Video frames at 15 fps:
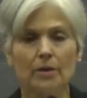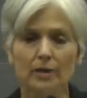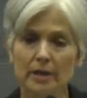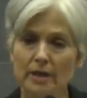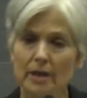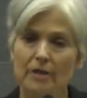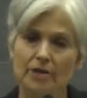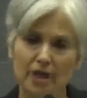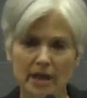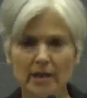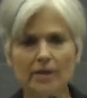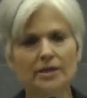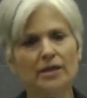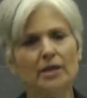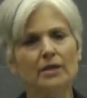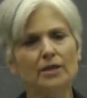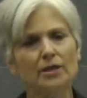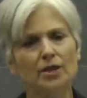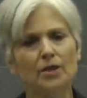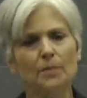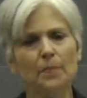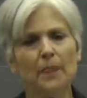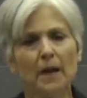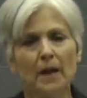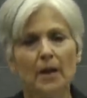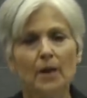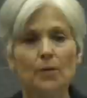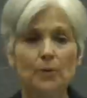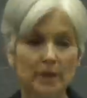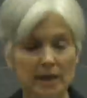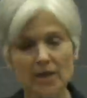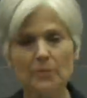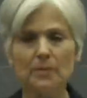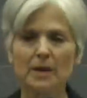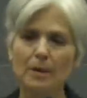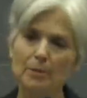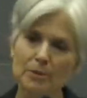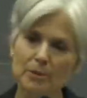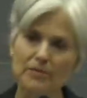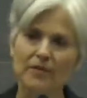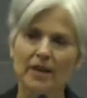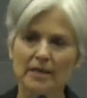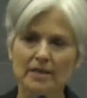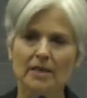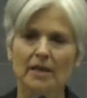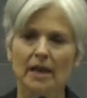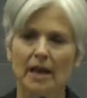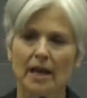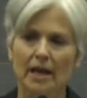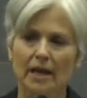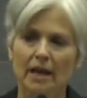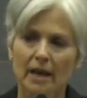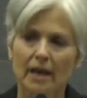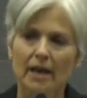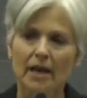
or in our jail system, we need to be able to investigate.